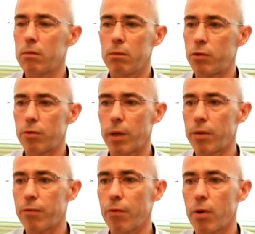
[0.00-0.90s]
during
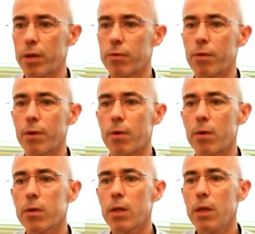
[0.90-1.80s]
400
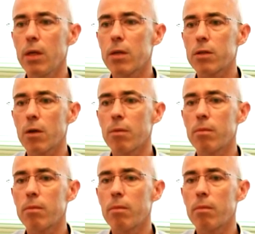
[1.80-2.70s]
years
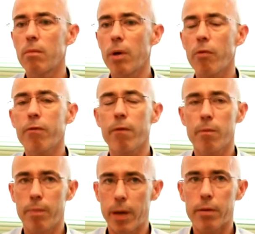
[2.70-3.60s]
both
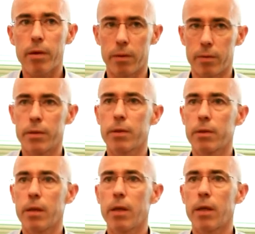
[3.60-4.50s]
some parallels
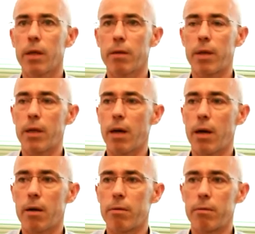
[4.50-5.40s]
that
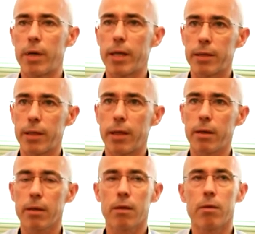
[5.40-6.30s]
are rising